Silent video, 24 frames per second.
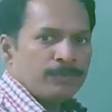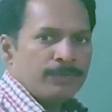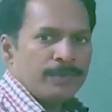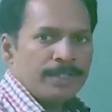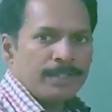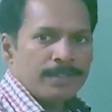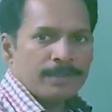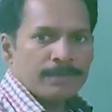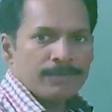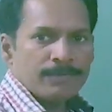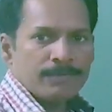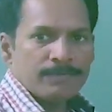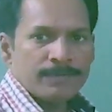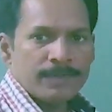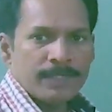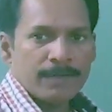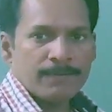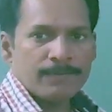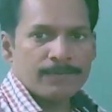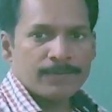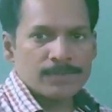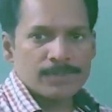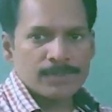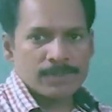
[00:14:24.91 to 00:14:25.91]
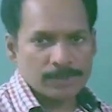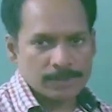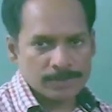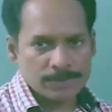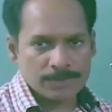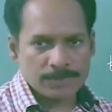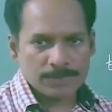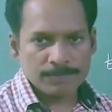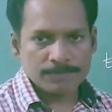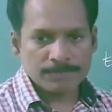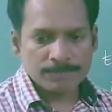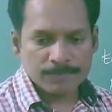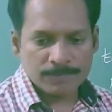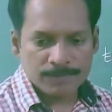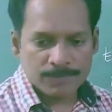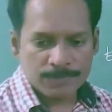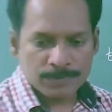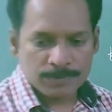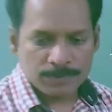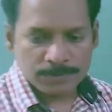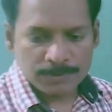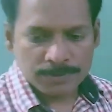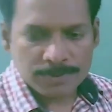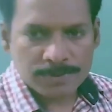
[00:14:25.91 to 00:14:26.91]
where we have to search.
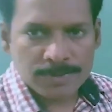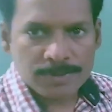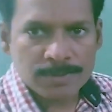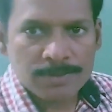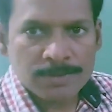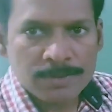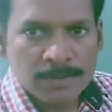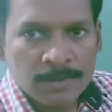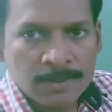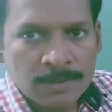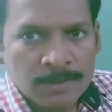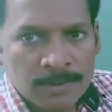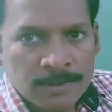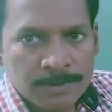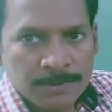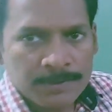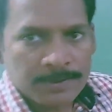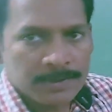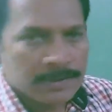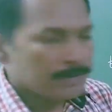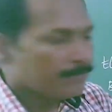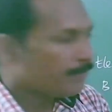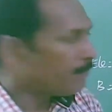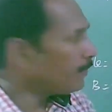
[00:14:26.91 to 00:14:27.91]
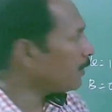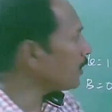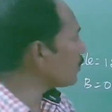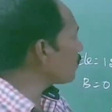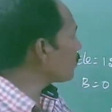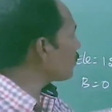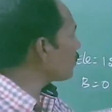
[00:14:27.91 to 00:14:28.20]
So this is doing the first